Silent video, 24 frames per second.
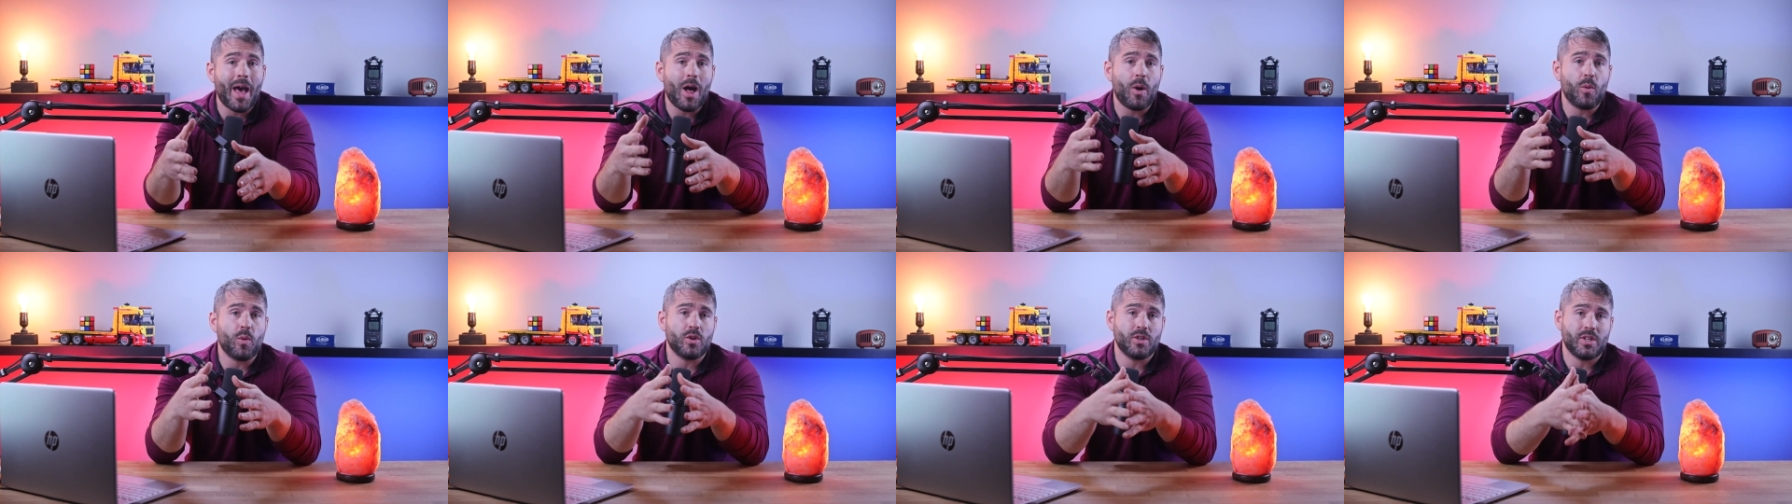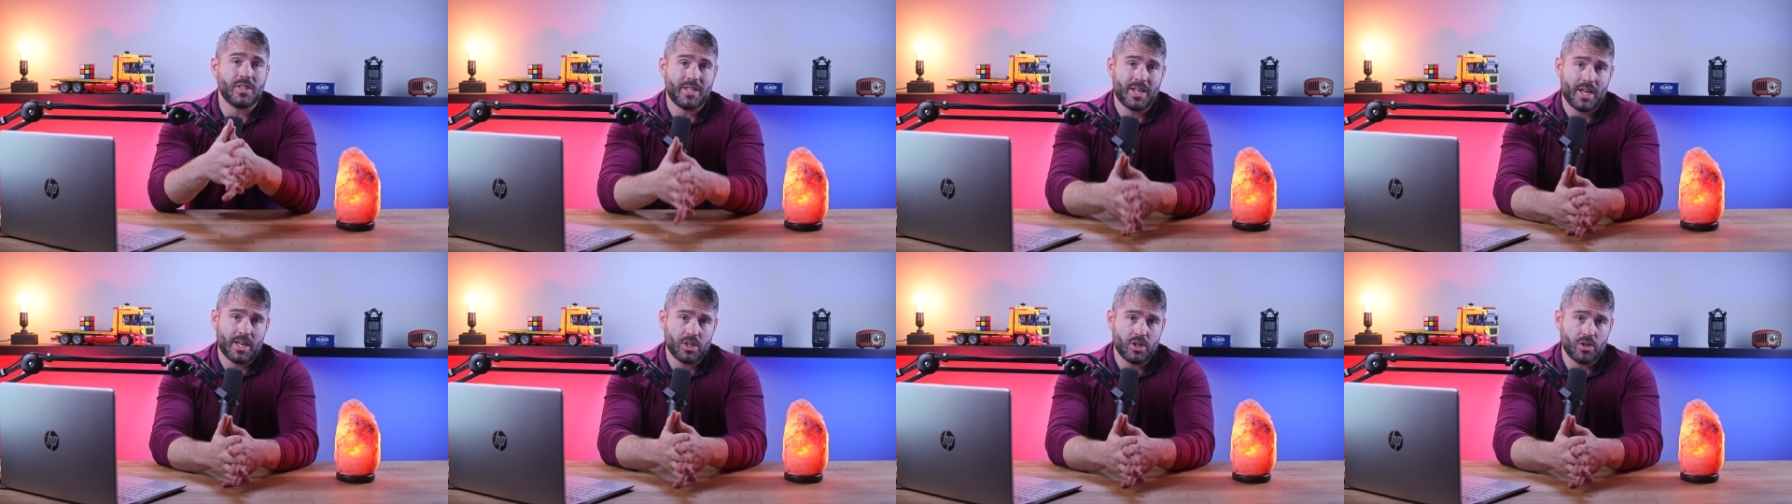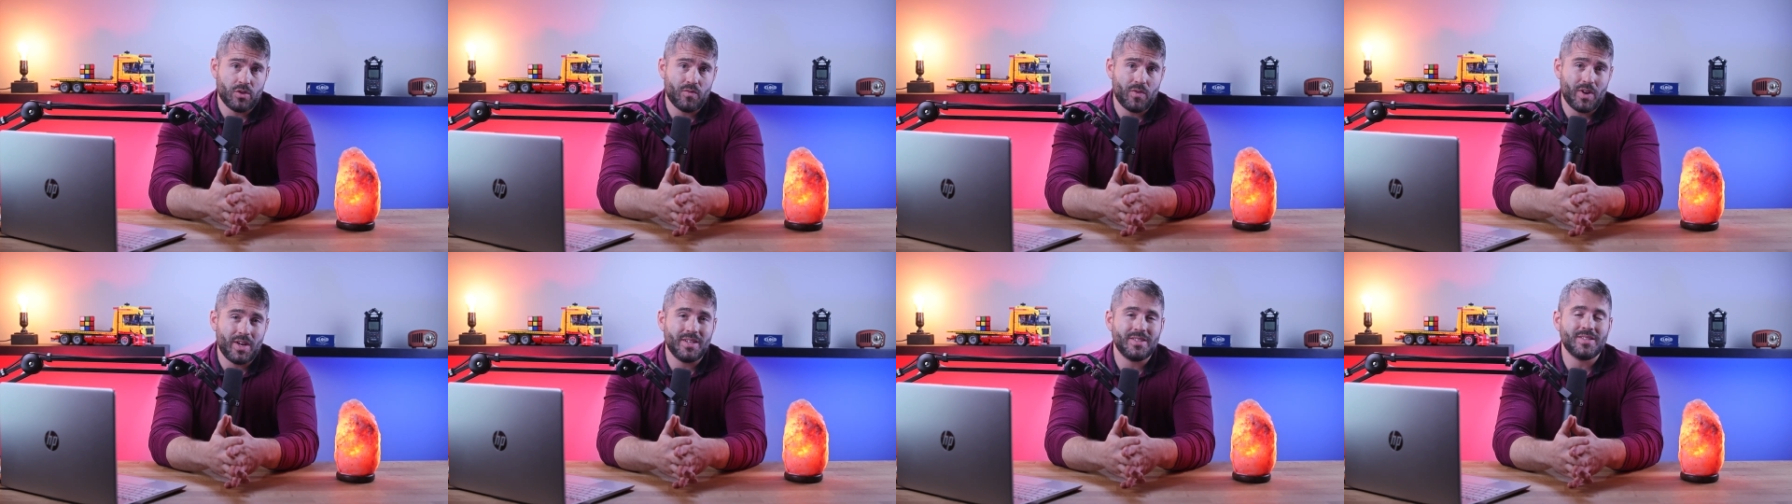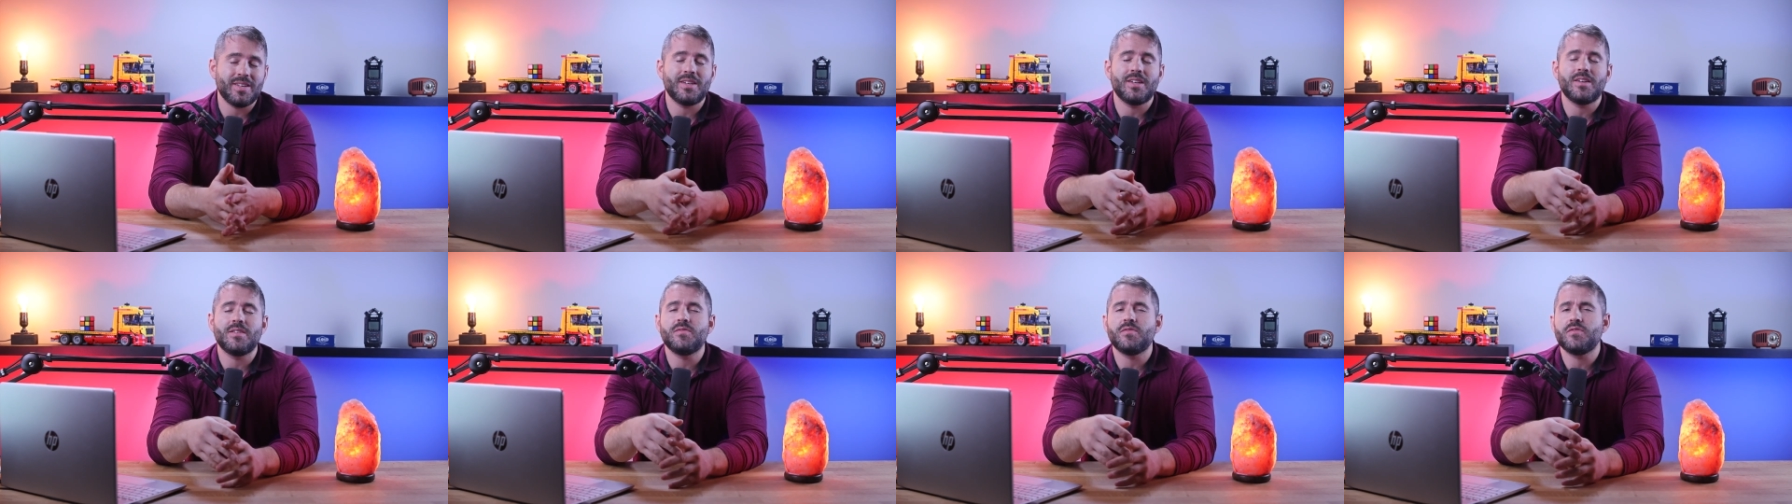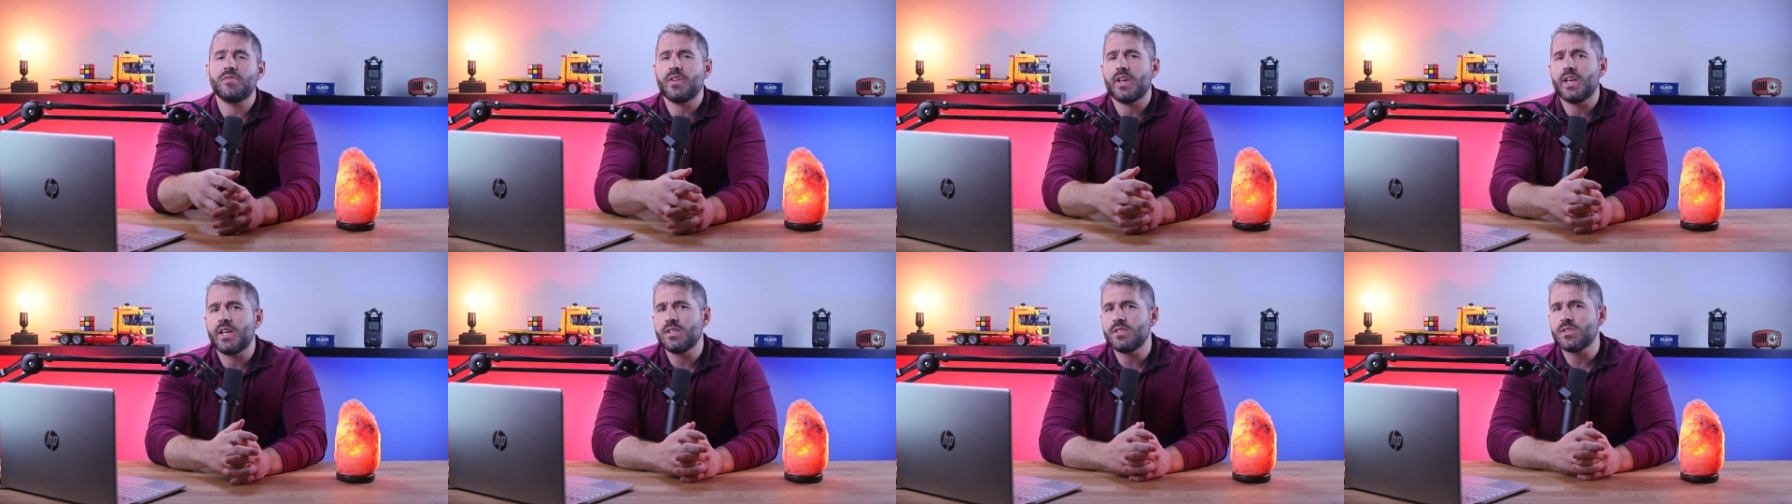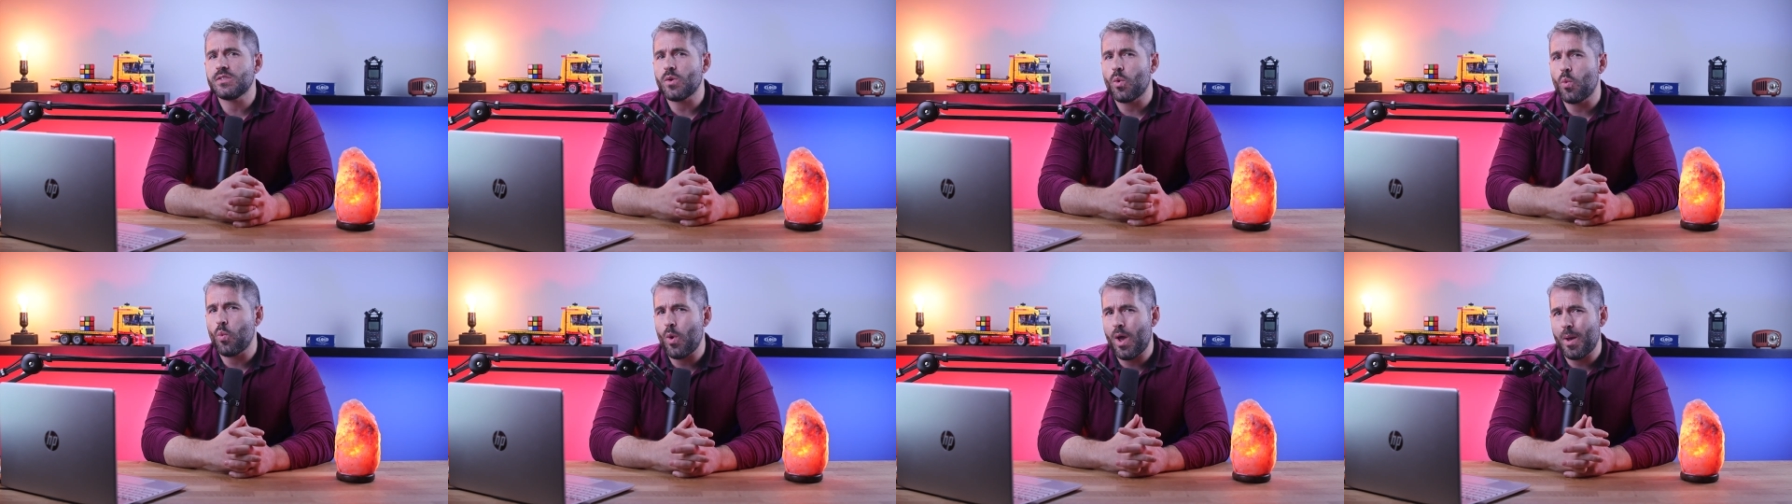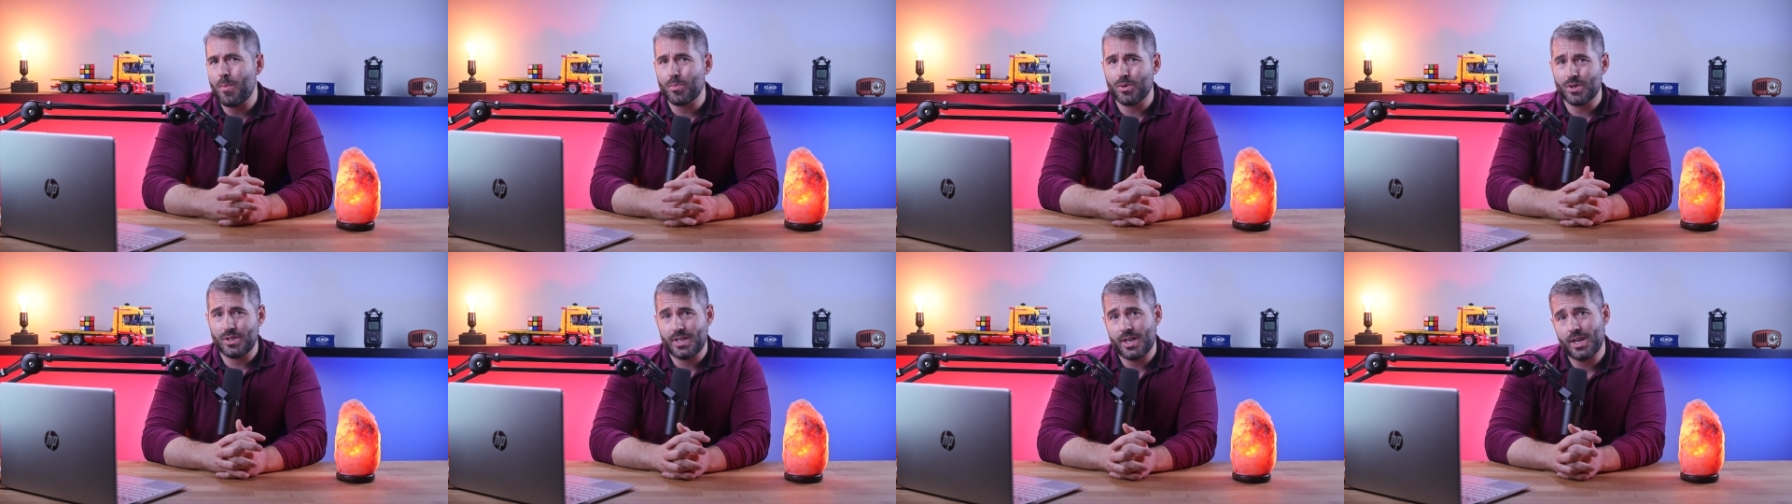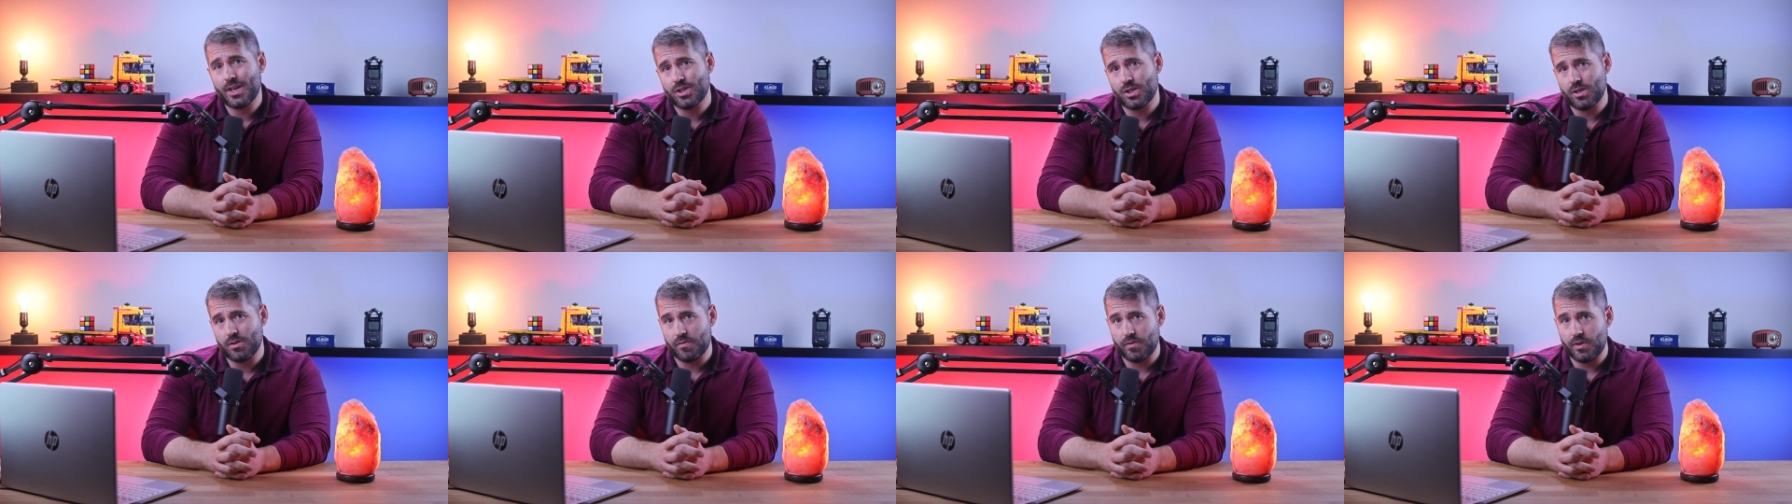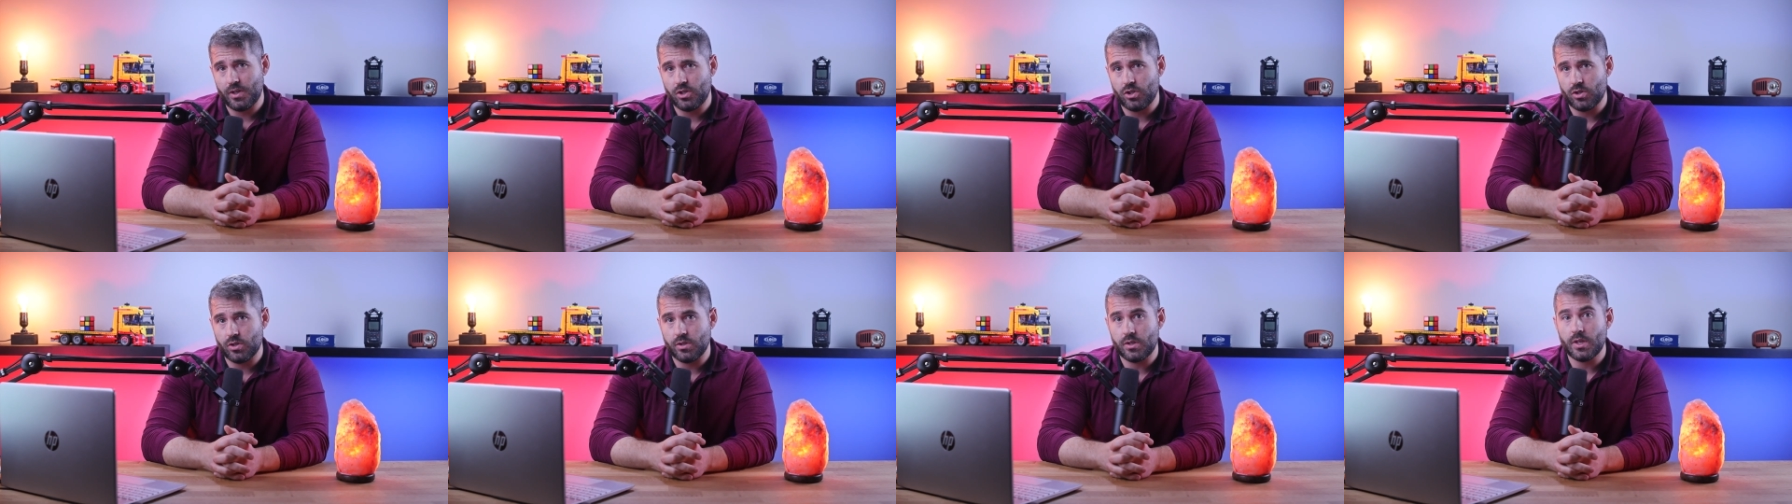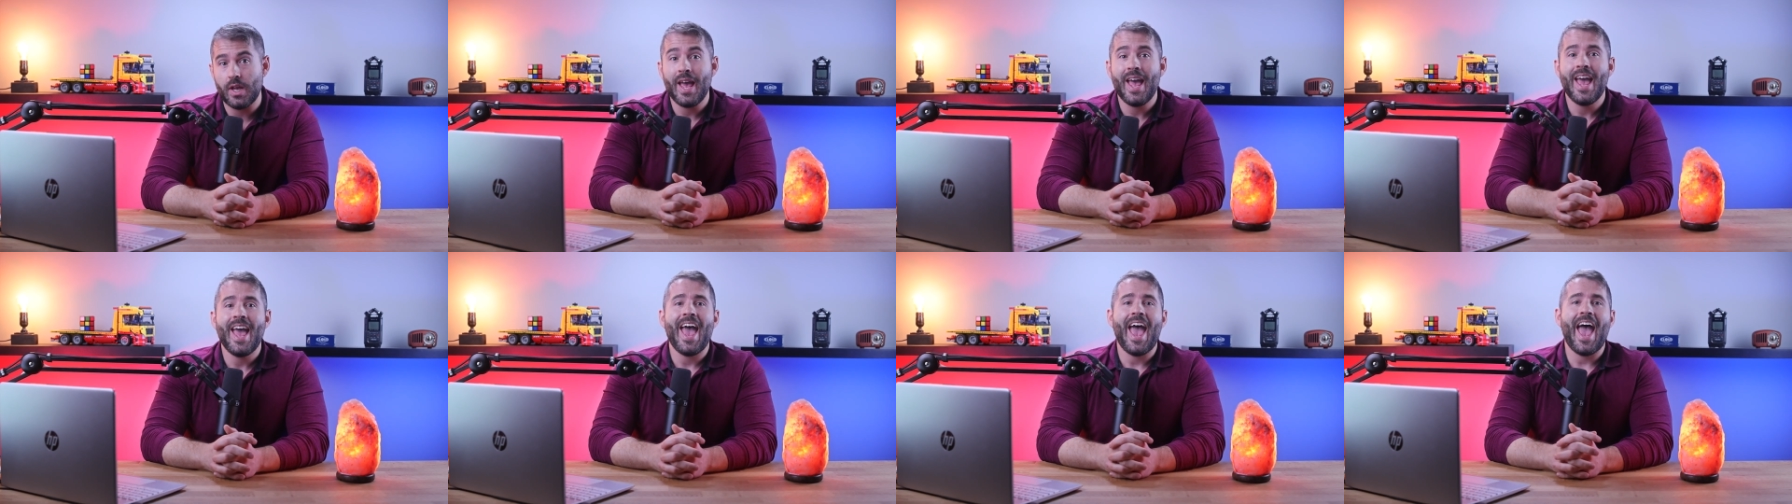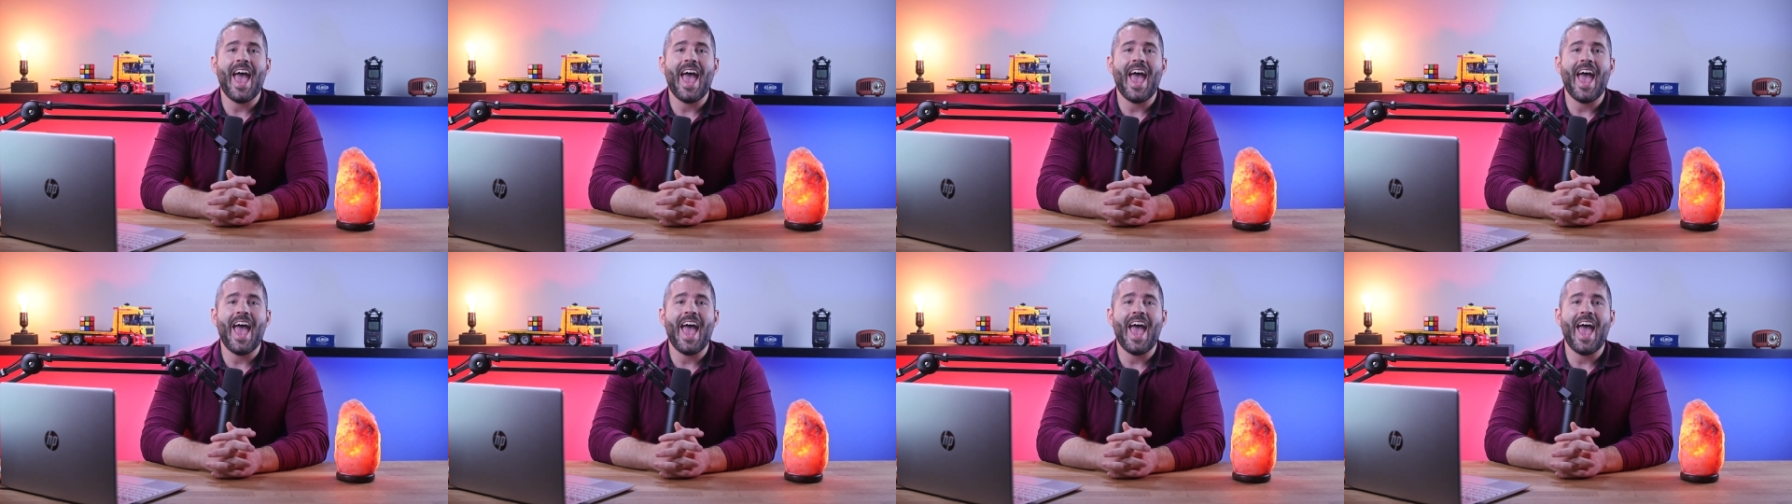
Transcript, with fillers: malware detection rates and advanced web protection features.